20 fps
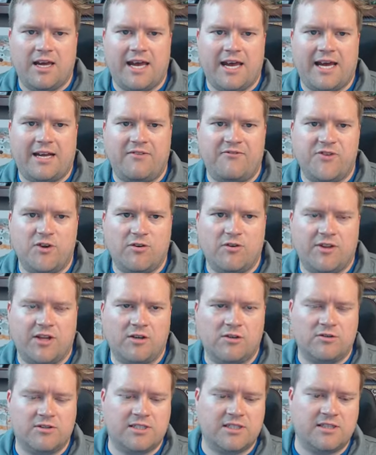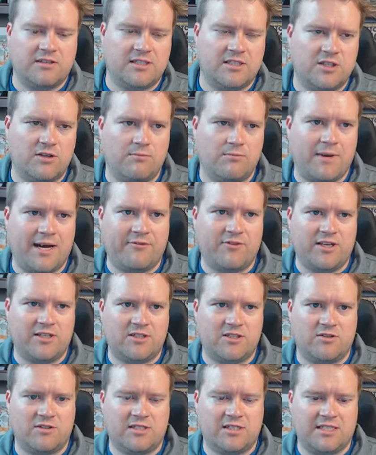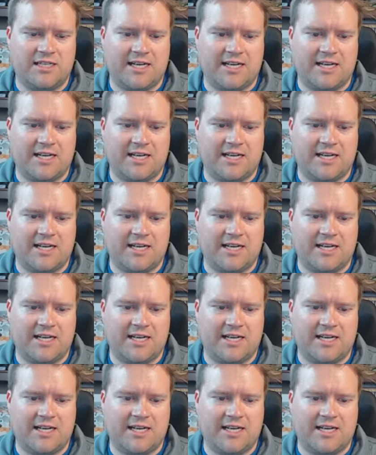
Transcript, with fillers: add a few of those to my resources.